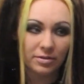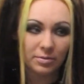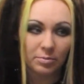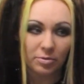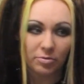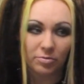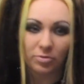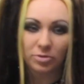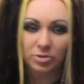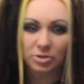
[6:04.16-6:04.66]

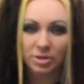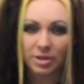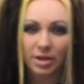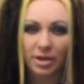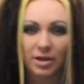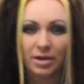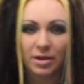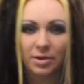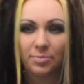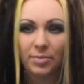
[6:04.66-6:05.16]
before she
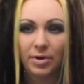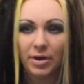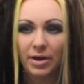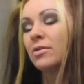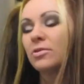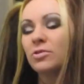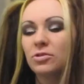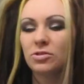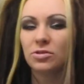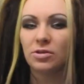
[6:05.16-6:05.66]
came.
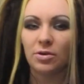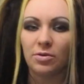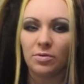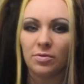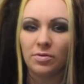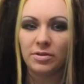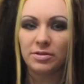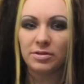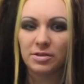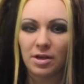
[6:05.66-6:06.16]

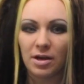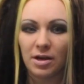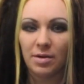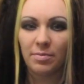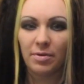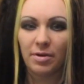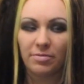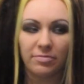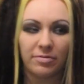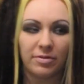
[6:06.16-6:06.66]
So this
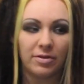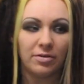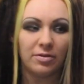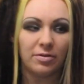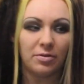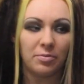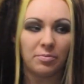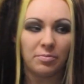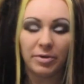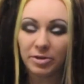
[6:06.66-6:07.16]
time I
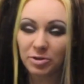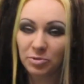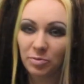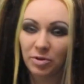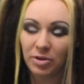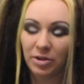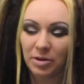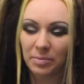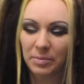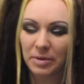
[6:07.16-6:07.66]
feel much
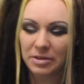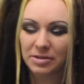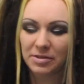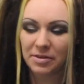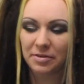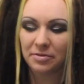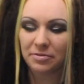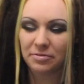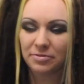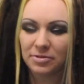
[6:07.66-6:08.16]
more like
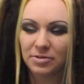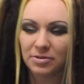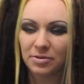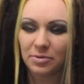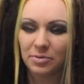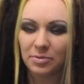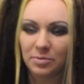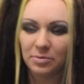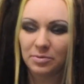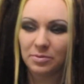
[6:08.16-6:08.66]
myself,
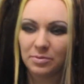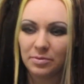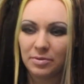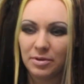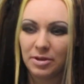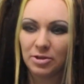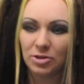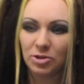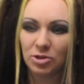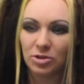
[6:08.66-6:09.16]
so
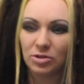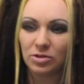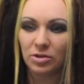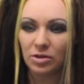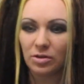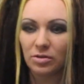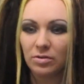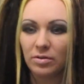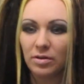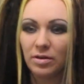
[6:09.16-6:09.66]
it should
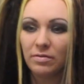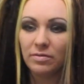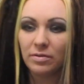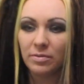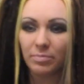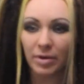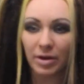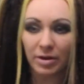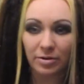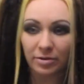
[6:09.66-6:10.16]
go
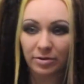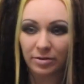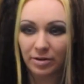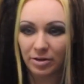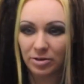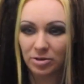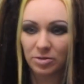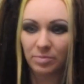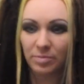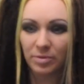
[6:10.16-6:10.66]
even better
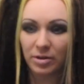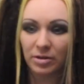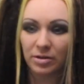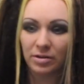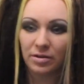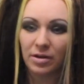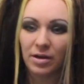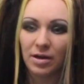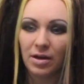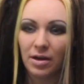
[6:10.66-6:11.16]
and I should
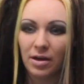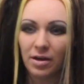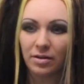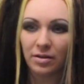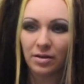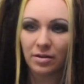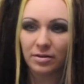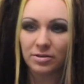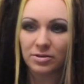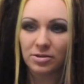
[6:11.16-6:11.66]
be a
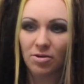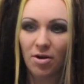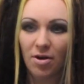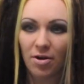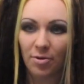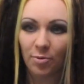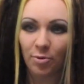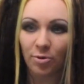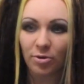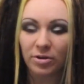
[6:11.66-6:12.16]
lot less
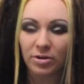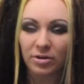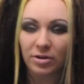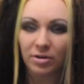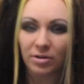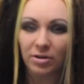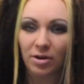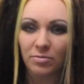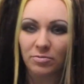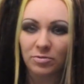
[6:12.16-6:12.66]
awkward and
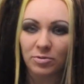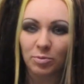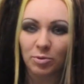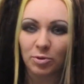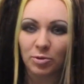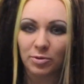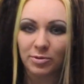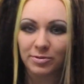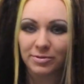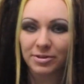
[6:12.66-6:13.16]

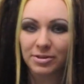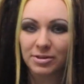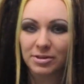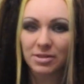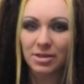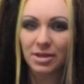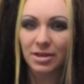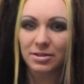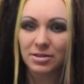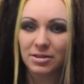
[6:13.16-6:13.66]
uncomfortable
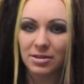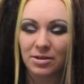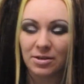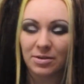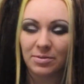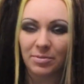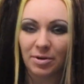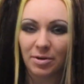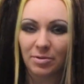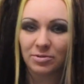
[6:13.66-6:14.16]
because last
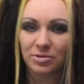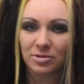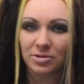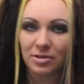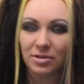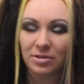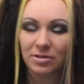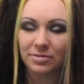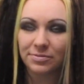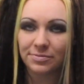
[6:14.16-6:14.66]
time I was
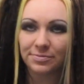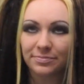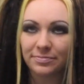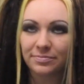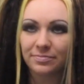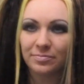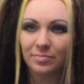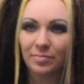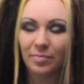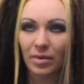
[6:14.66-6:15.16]
like
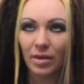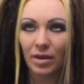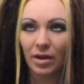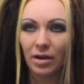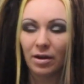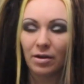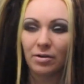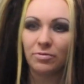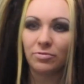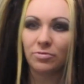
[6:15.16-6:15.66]

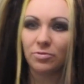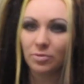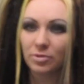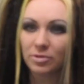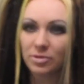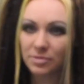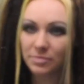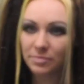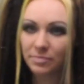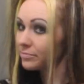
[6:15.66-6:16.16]
out of
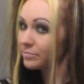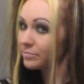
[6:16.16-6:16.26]
sorts.